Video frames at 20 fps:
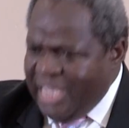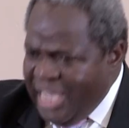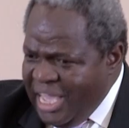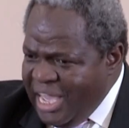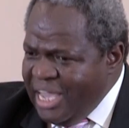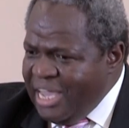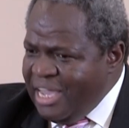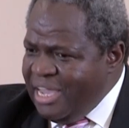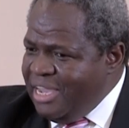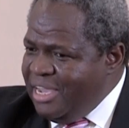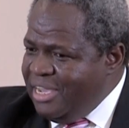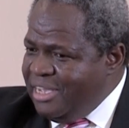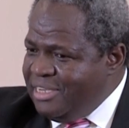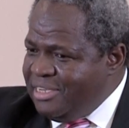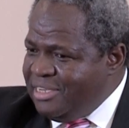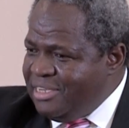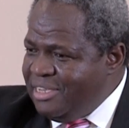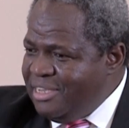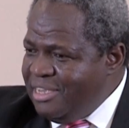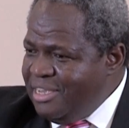Yes.
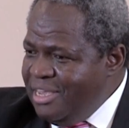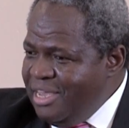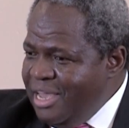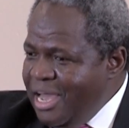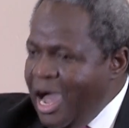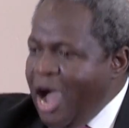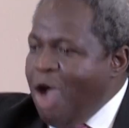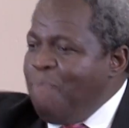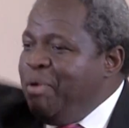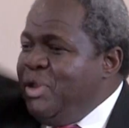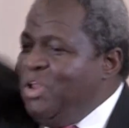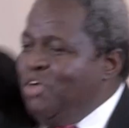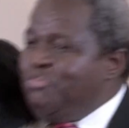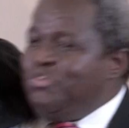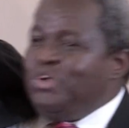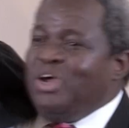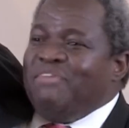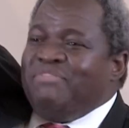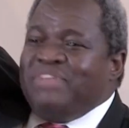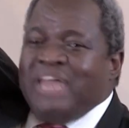How many of
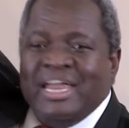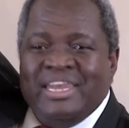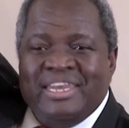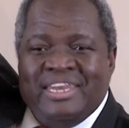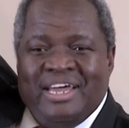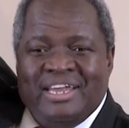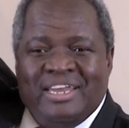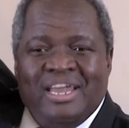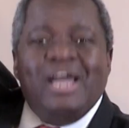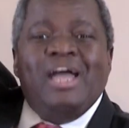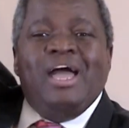you have done that?